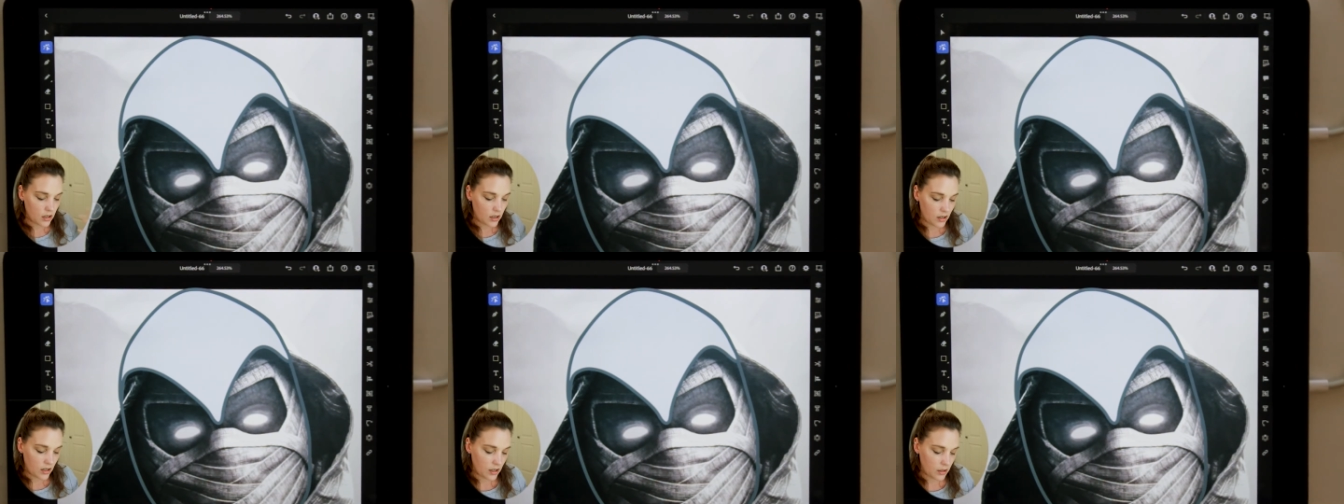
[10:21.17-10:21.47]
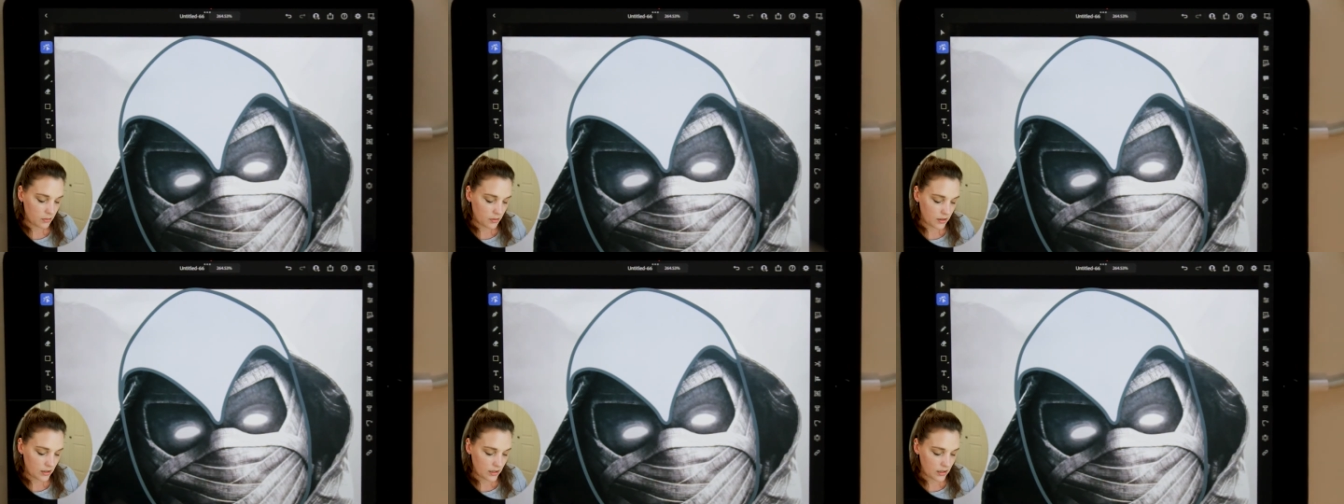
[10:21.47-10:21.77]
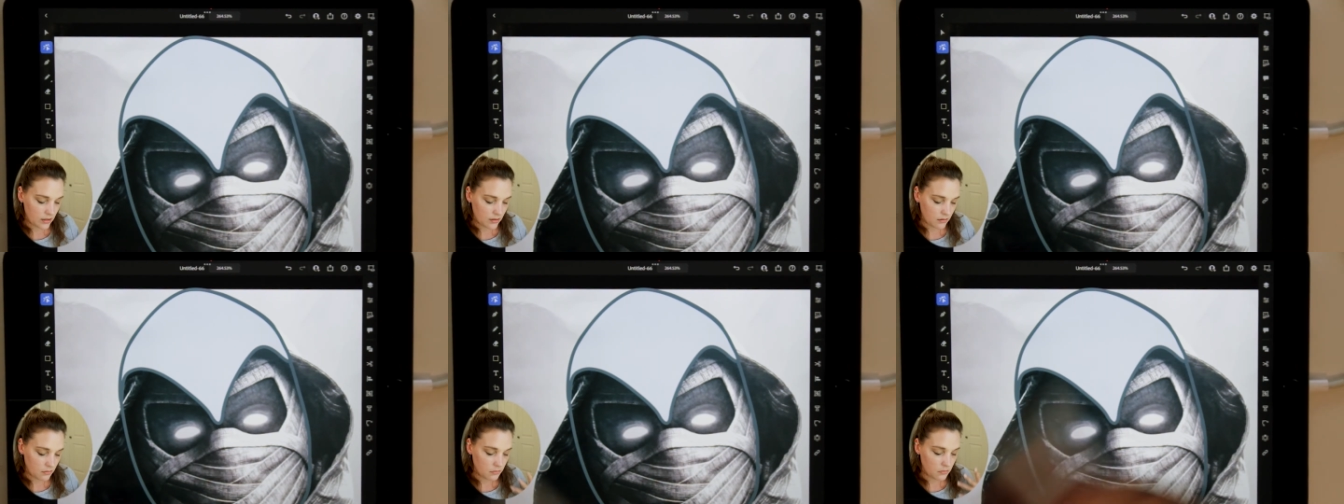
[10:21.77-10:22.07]
I would
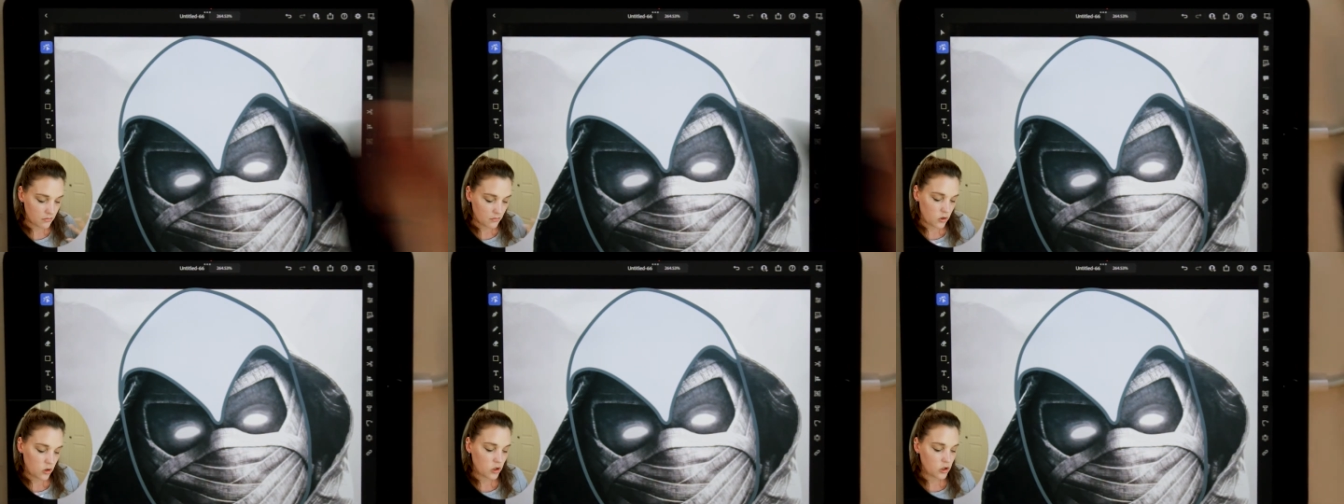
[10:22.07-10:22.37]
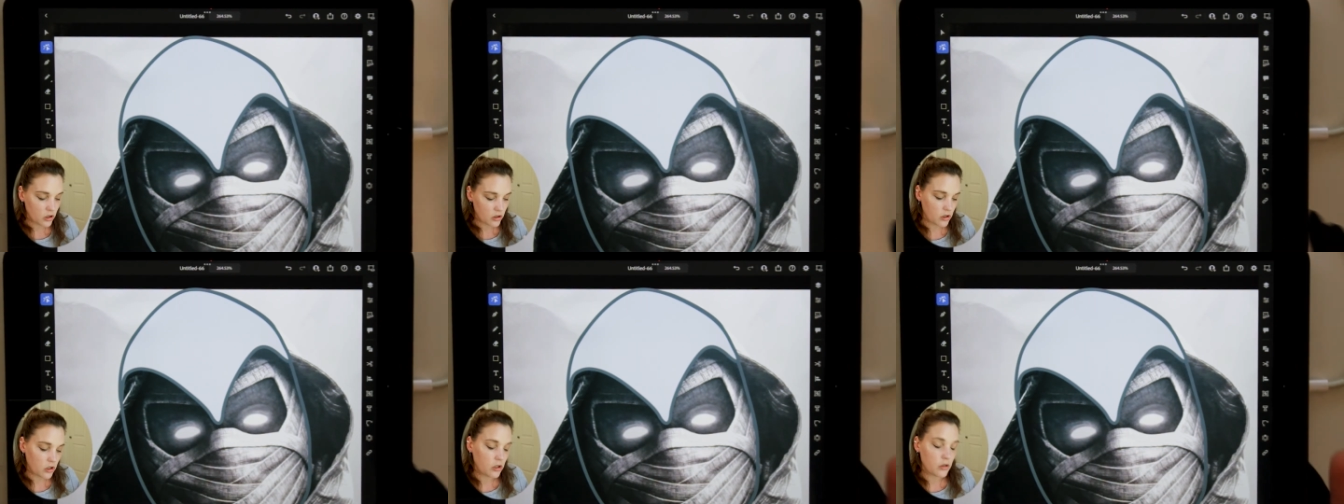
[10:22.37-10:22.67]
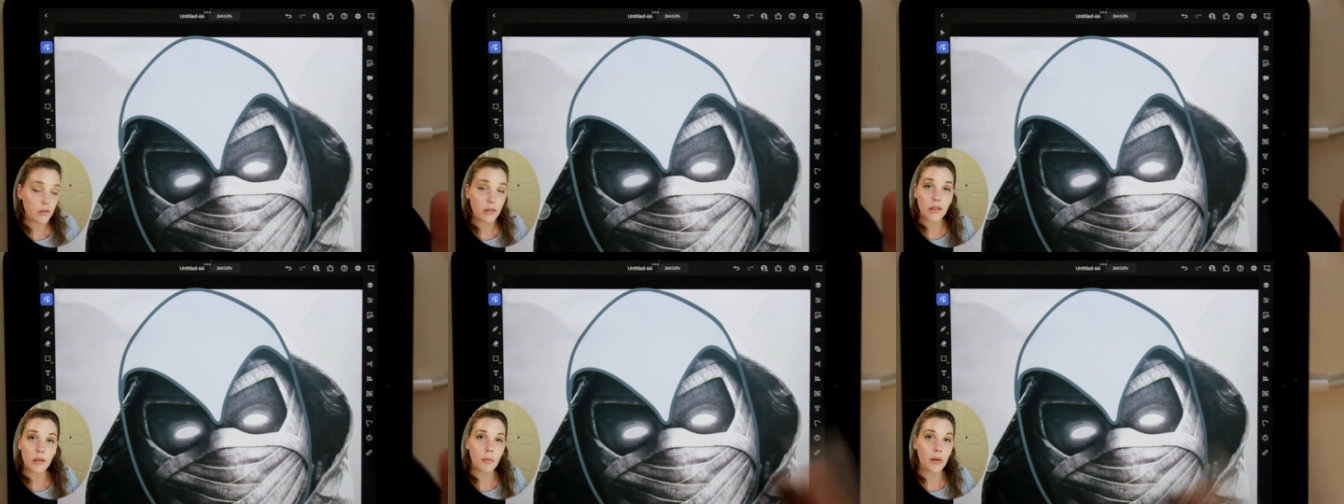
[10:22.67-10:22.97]
then start to
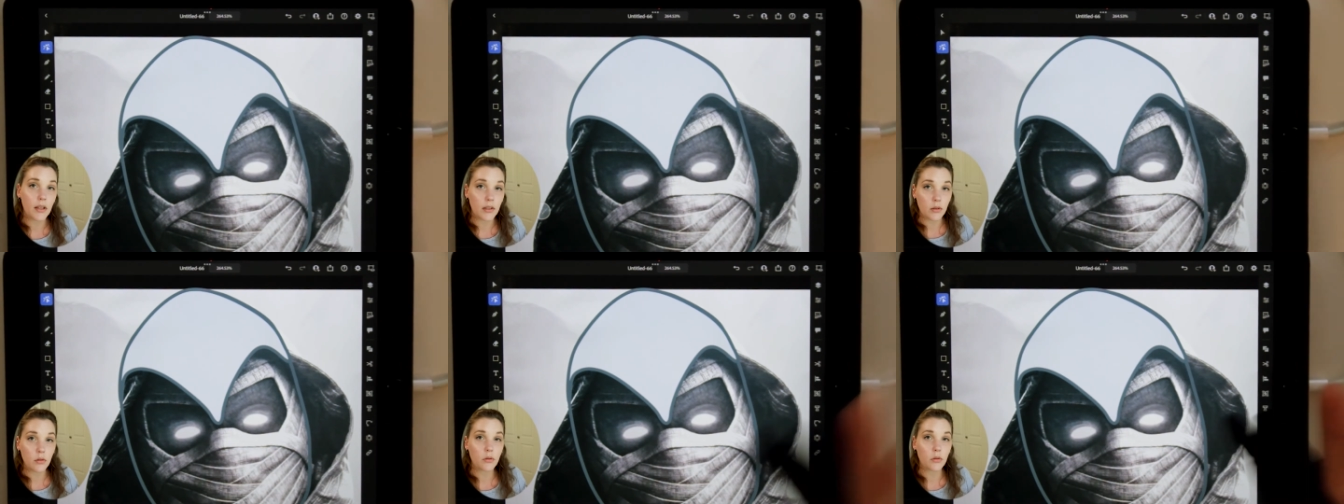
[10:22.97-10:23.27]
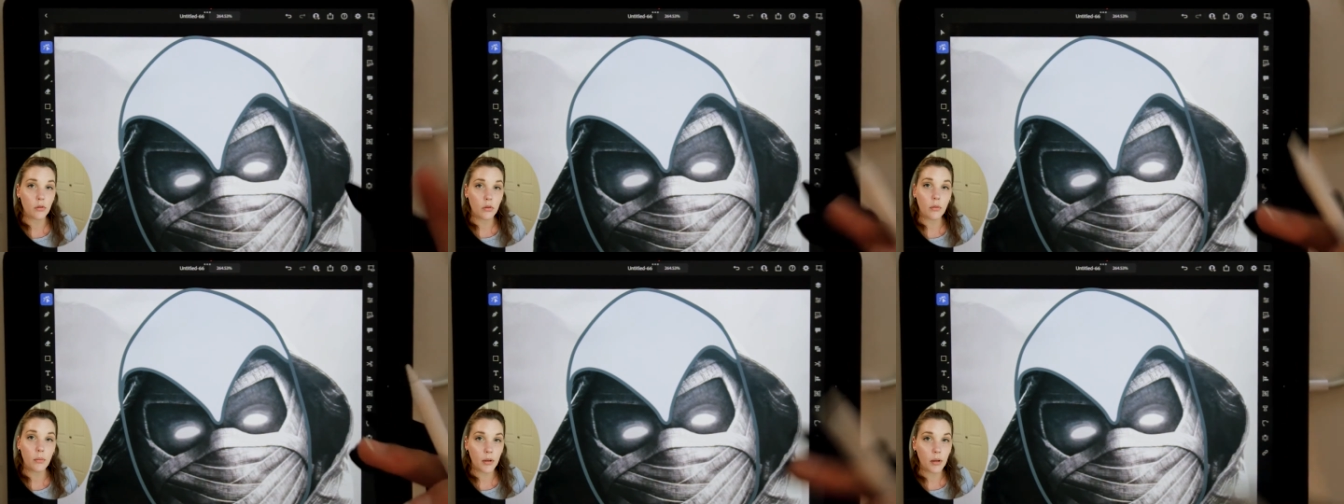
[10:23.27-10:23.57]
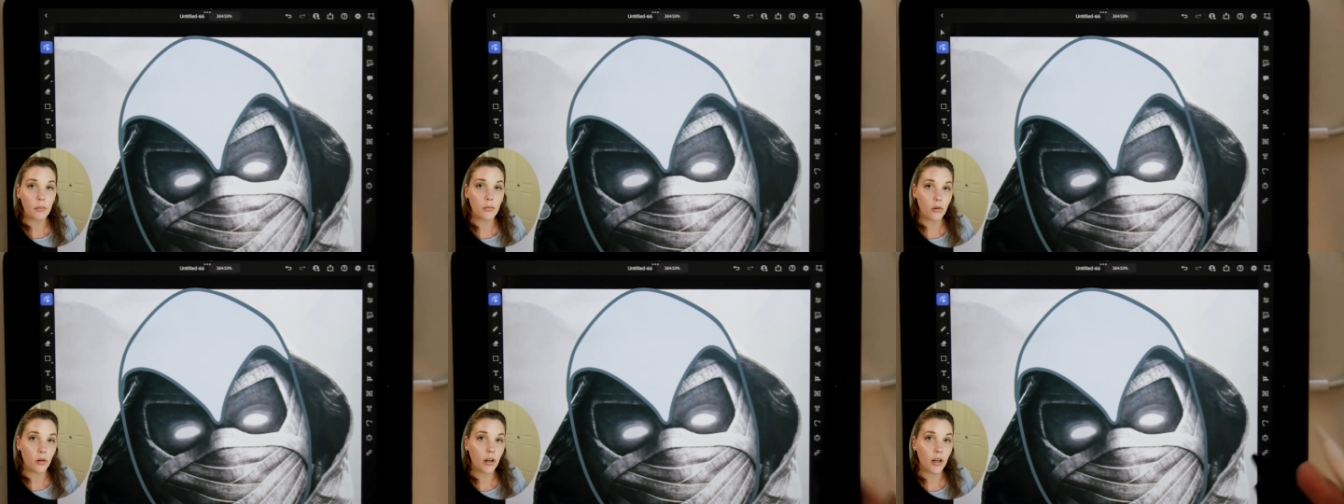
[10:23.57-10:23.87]
use the pencil tool a bit more,